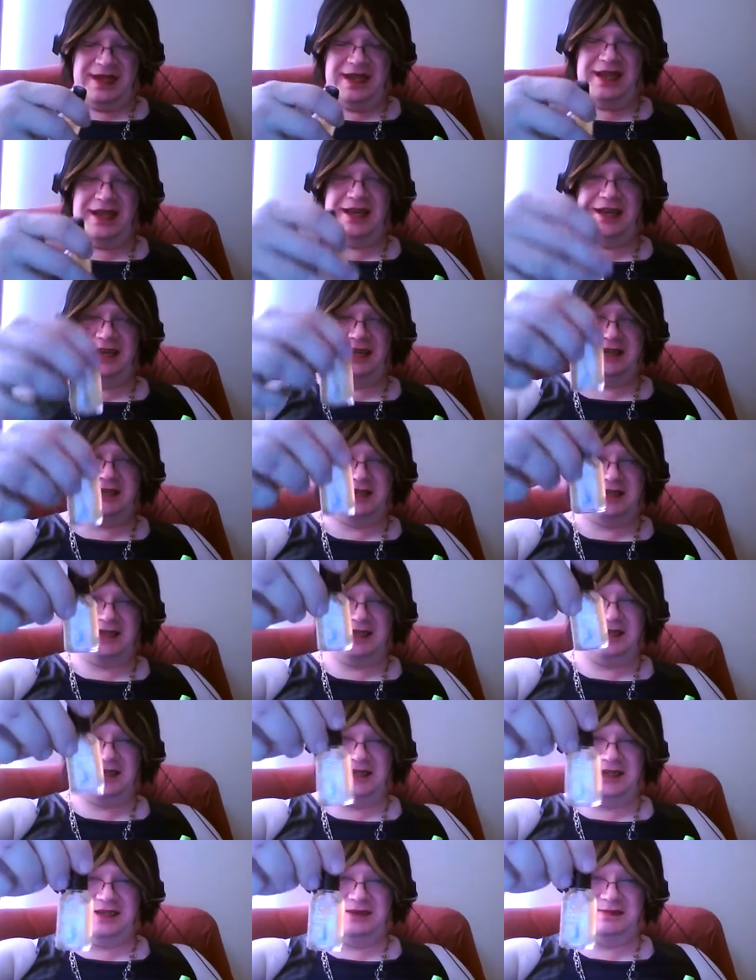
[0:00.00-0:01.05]
Yes, ladies,
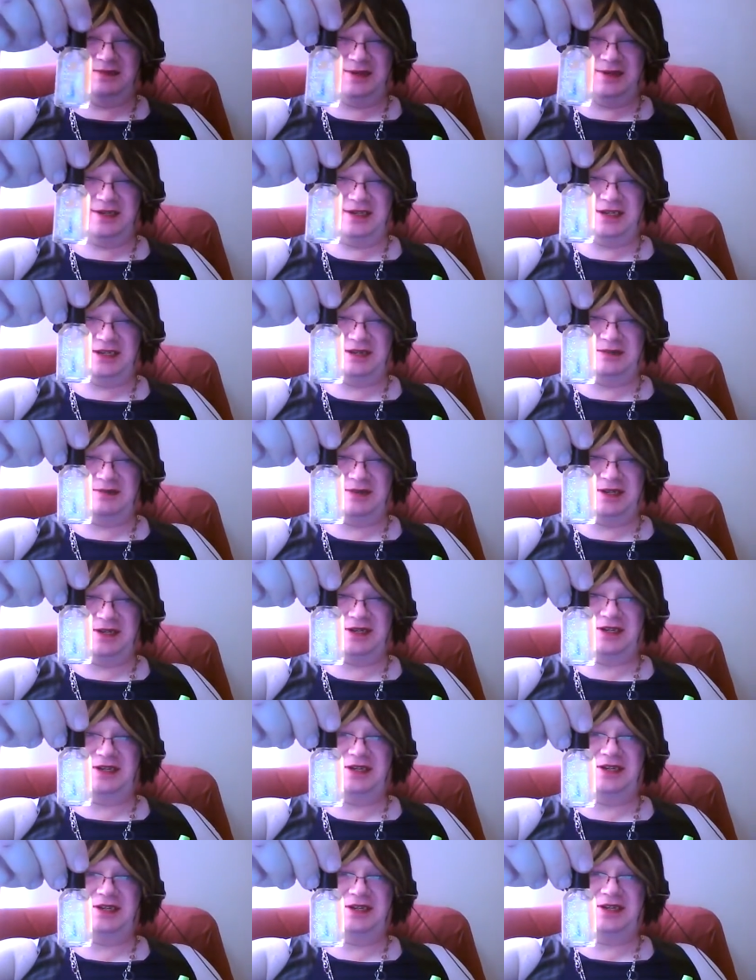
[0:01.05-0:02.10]
morning all
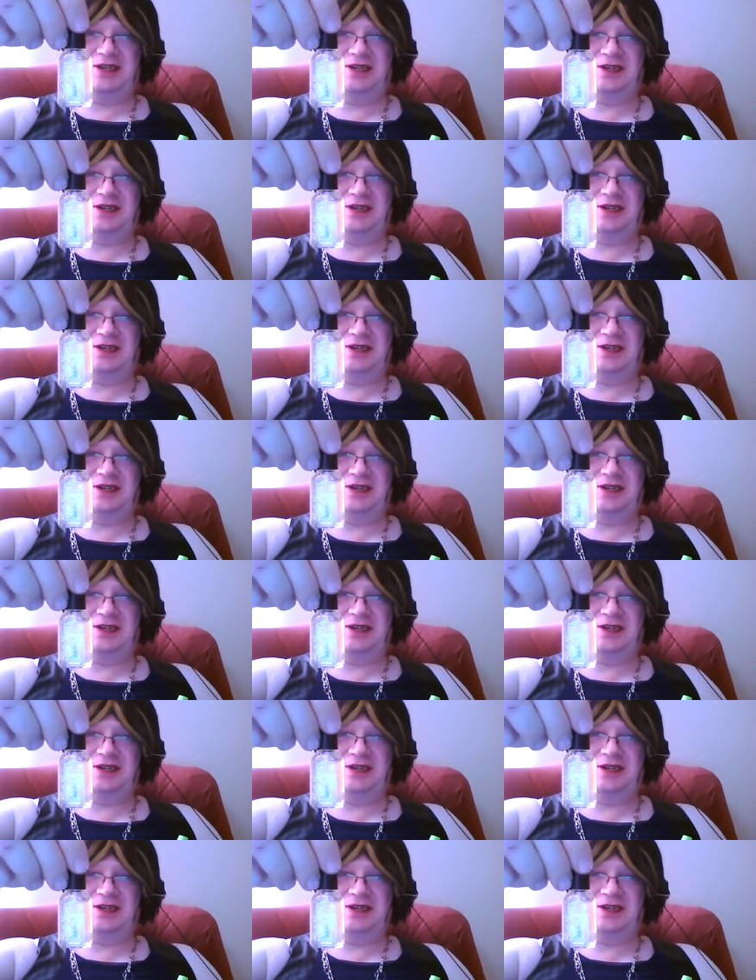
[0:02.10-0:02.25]
polish.